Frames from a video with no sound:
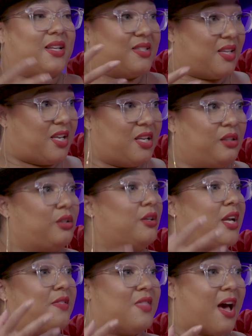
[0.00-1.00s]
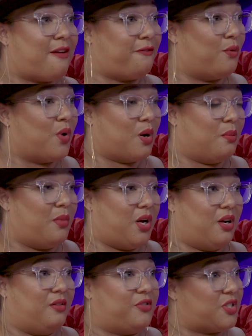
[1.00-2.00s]
is a healer in that form
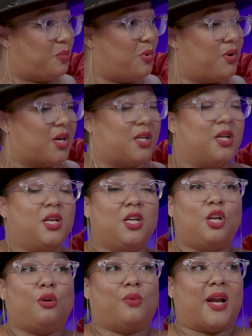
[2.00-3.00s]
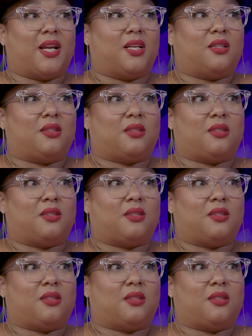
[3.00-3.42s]
of support, right?